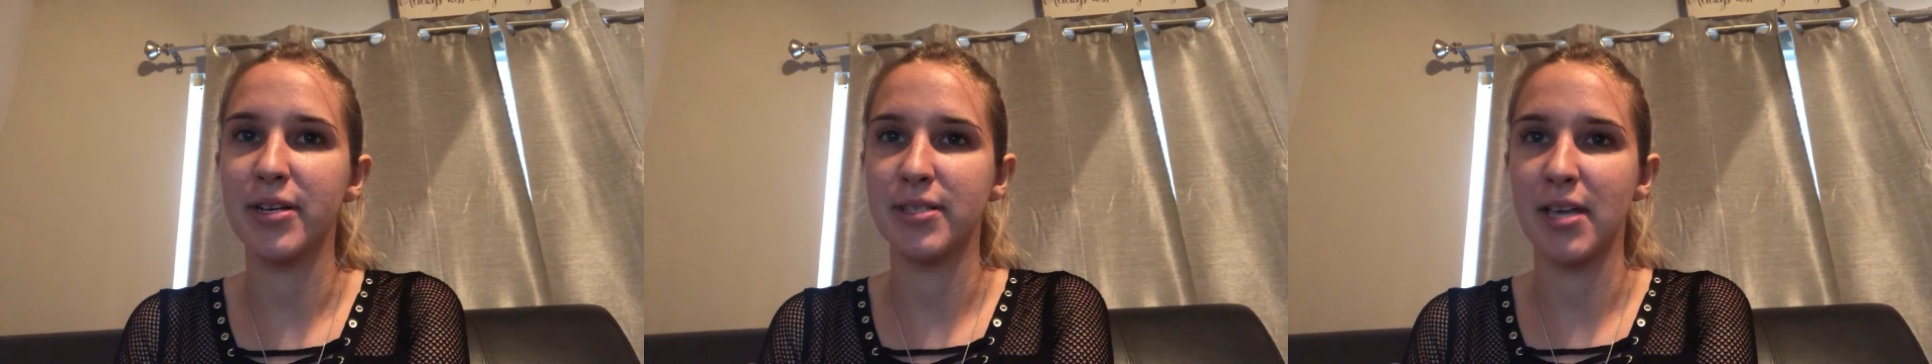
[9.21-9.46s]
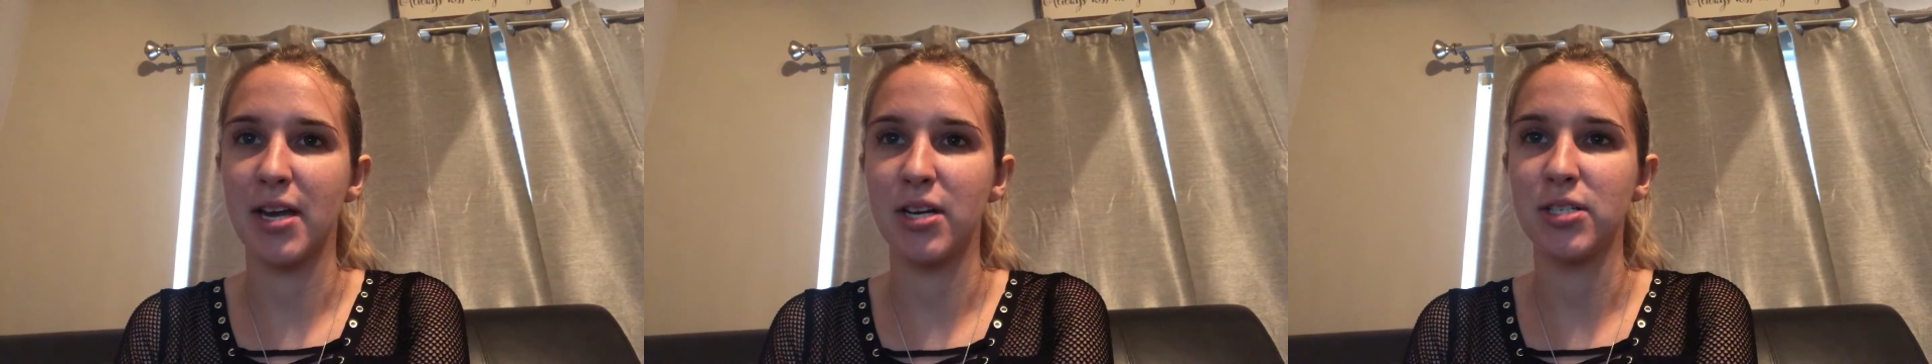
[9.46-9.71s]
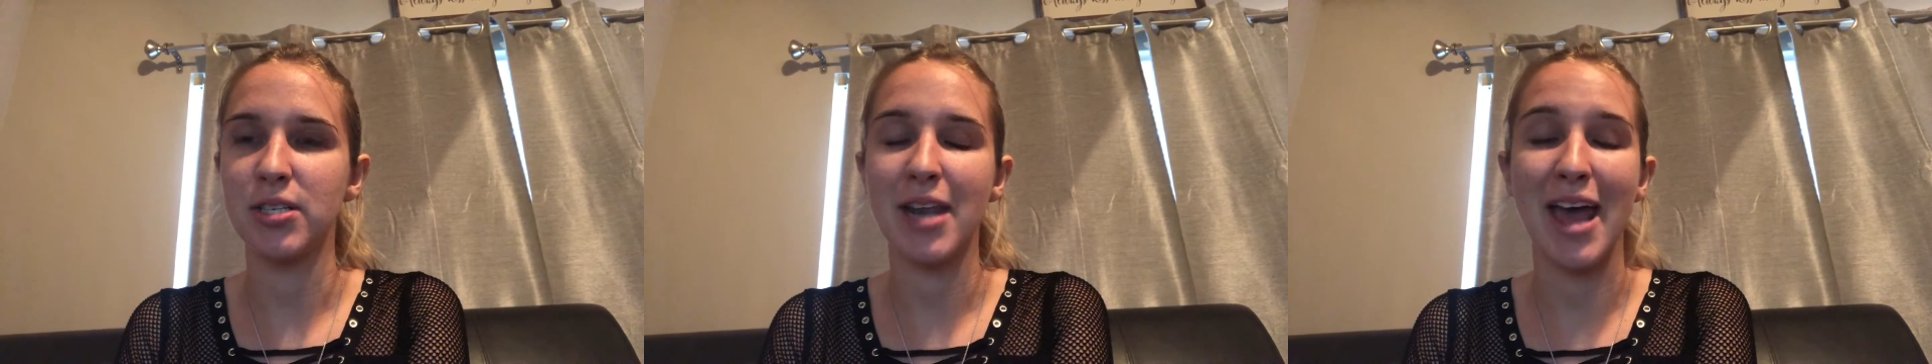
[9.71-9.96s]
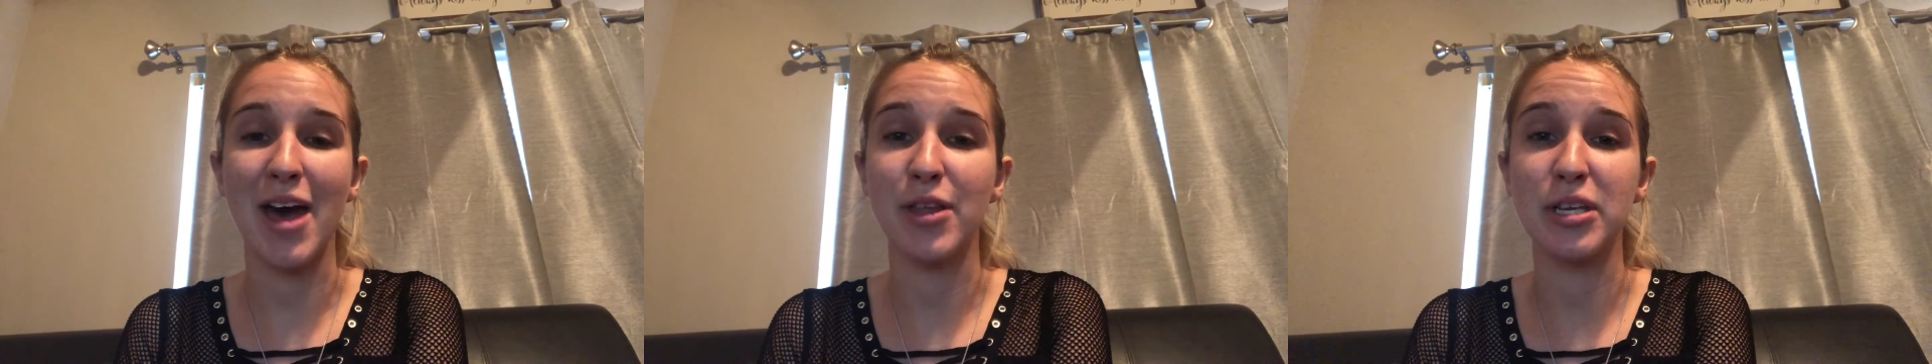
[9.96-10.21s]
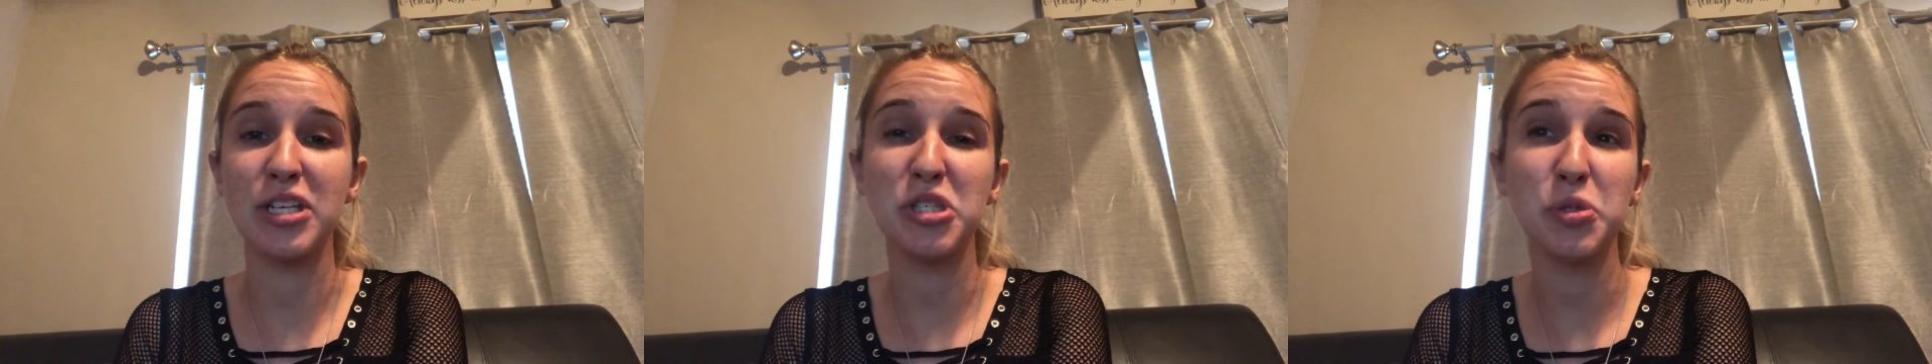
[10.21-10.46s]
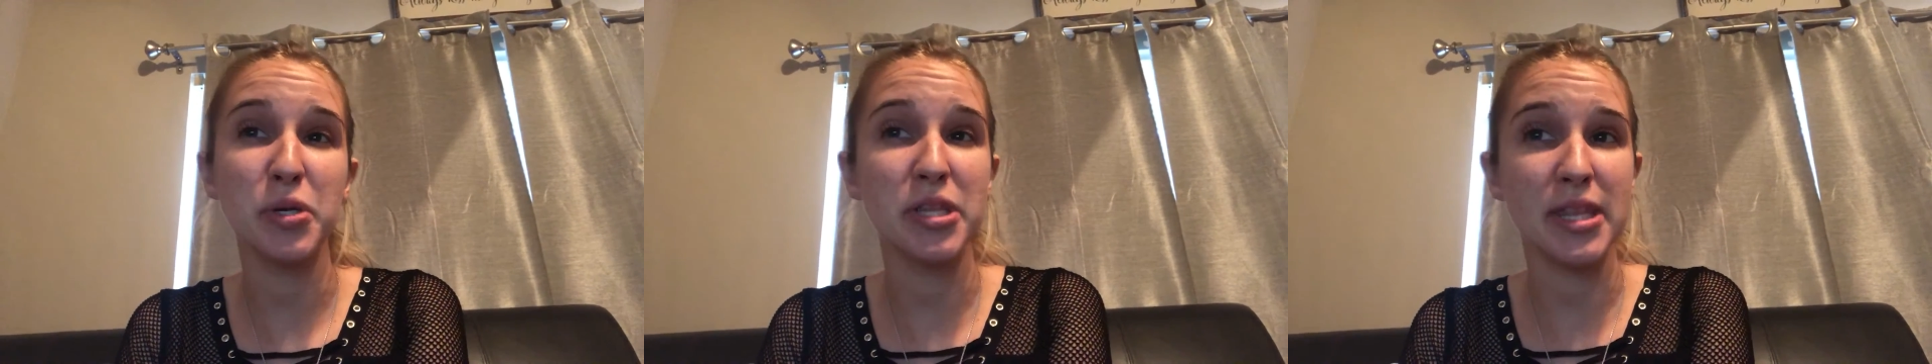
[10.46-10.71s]
centers, and how these
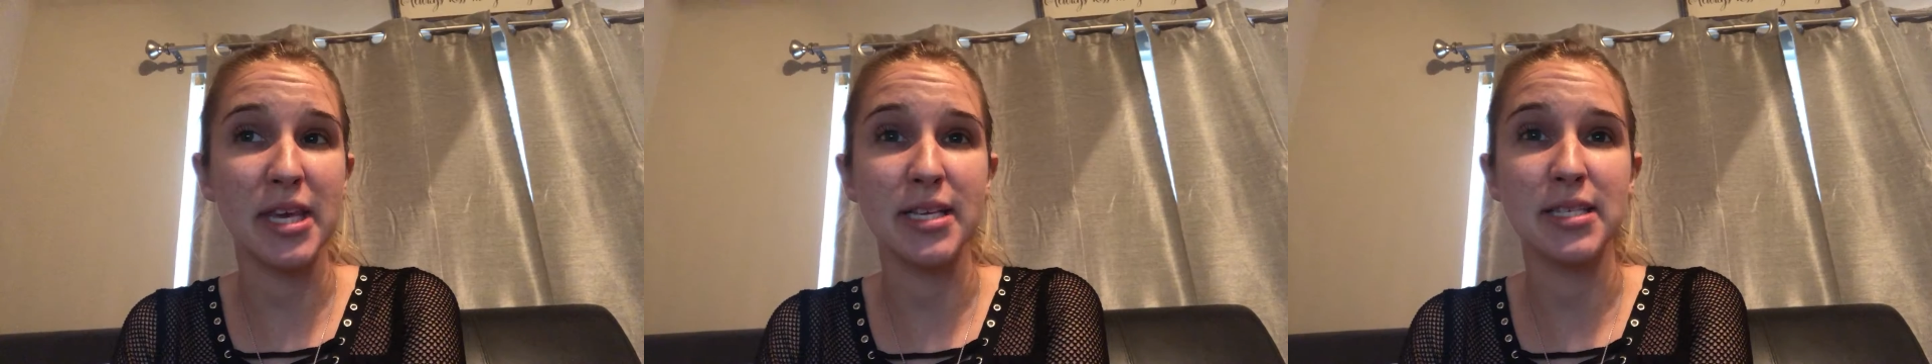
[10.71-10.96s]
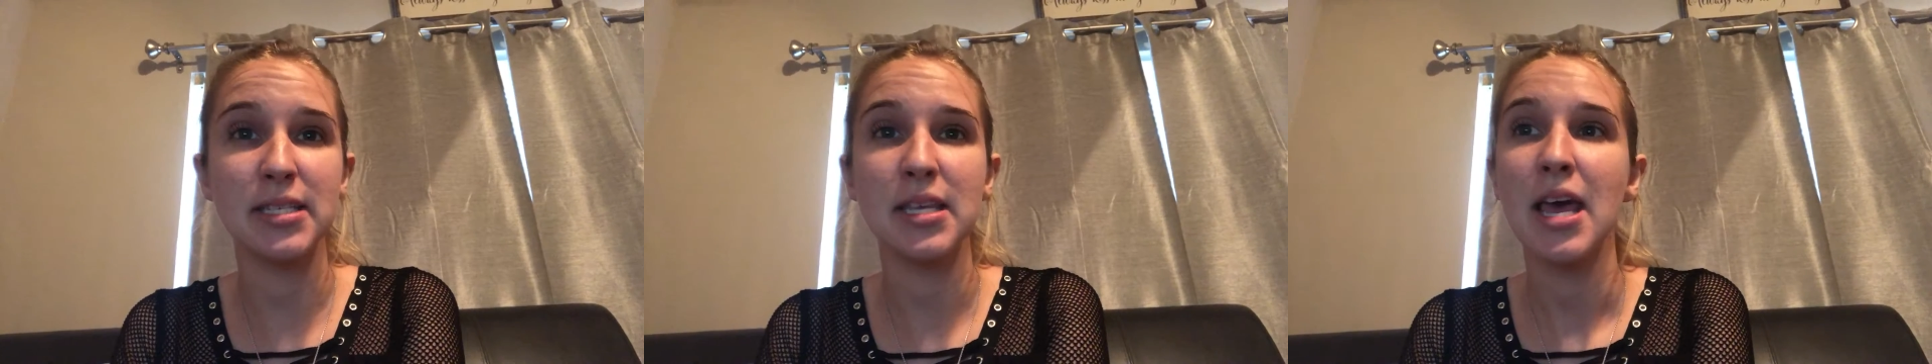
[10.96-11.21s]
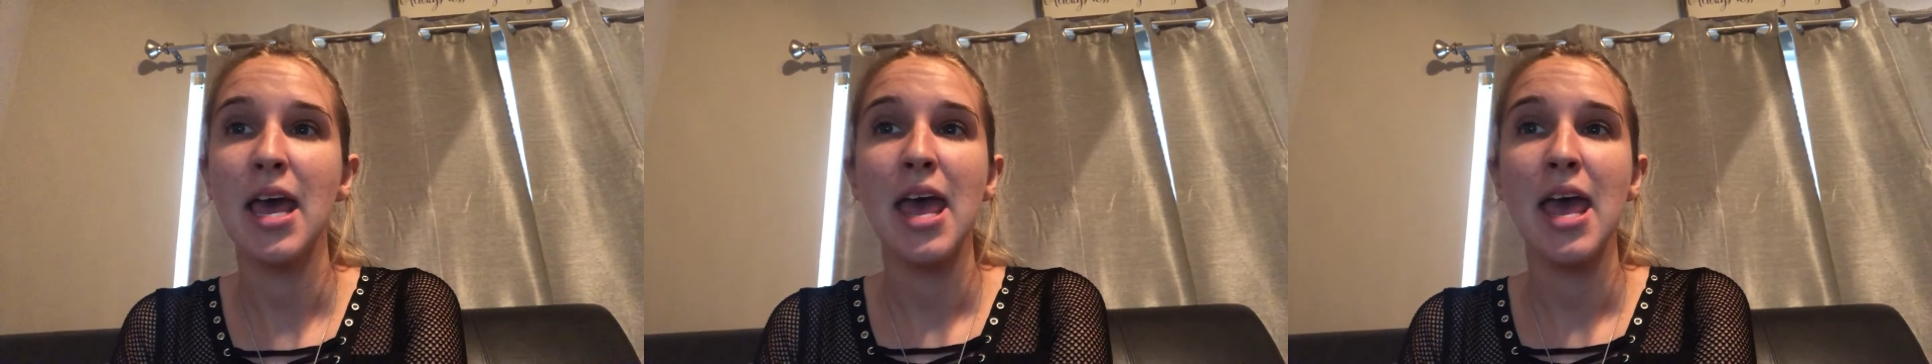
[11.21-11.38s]
three things